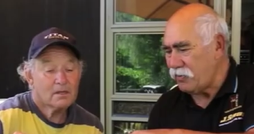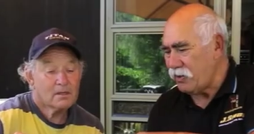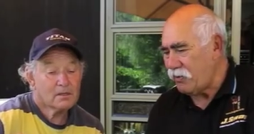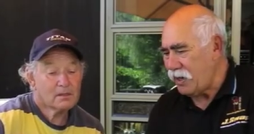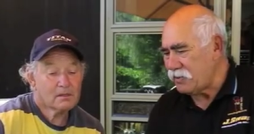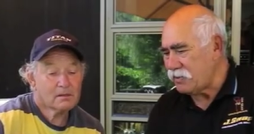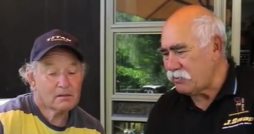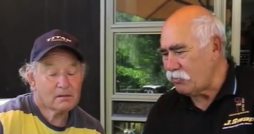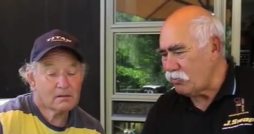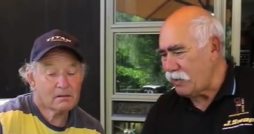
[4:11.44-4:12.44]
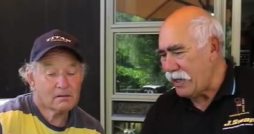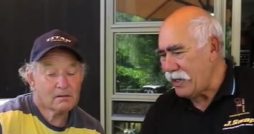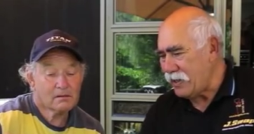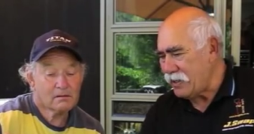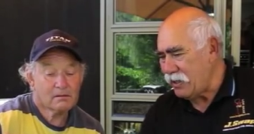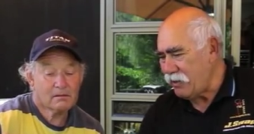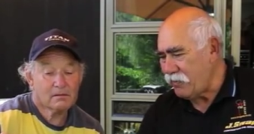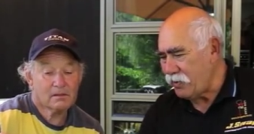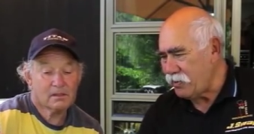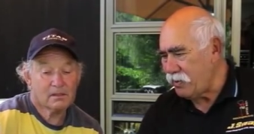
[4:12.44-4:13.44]
Speaker 1: got the grouses all laid out there. You've
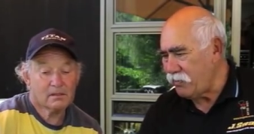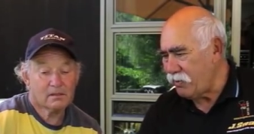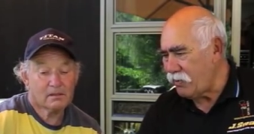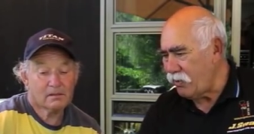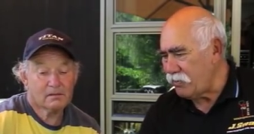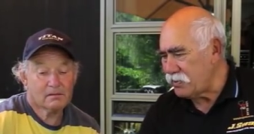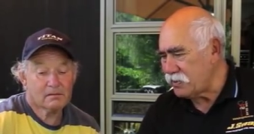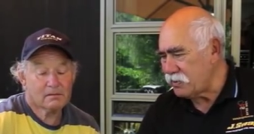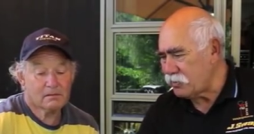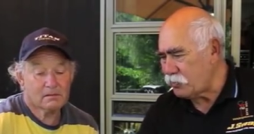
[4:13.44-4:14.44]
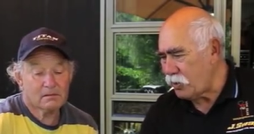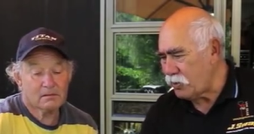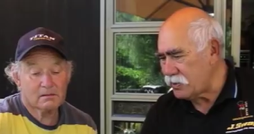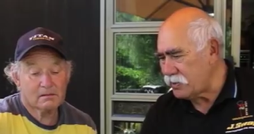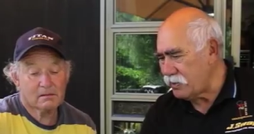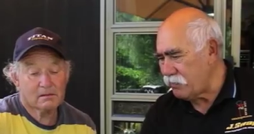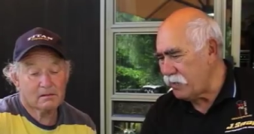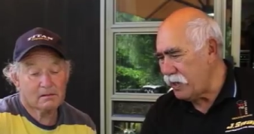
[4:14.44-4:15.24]
got yeah. the, the, rollers, the sprockets, the,